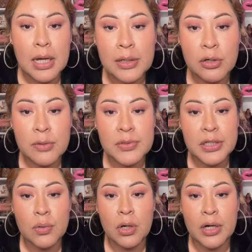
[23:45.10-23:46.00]
I know how
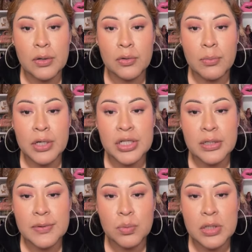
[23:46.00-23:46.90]
upset you are. I ordered Marc
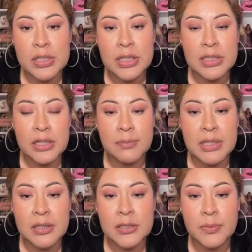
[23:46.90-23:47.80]
Jacobs once and it didn't
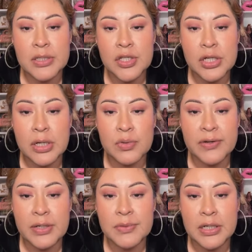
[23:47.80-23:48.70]
meet the expectation. I was
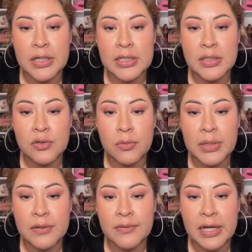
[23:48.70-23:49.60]
very upset. Is the tote
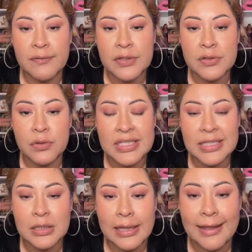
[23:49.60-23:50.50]
made of canvas or is
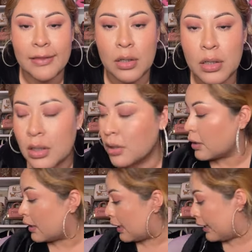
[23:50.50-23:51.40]
it leather?
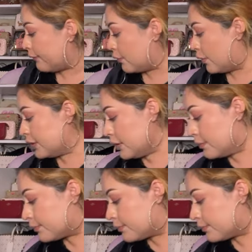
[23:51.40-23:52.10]
I have no idea.